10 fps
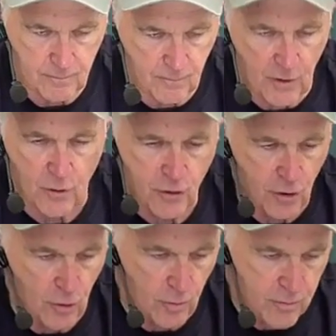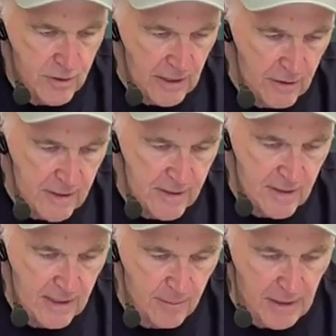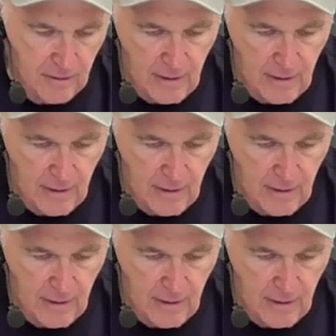There's two. See how easy they come out?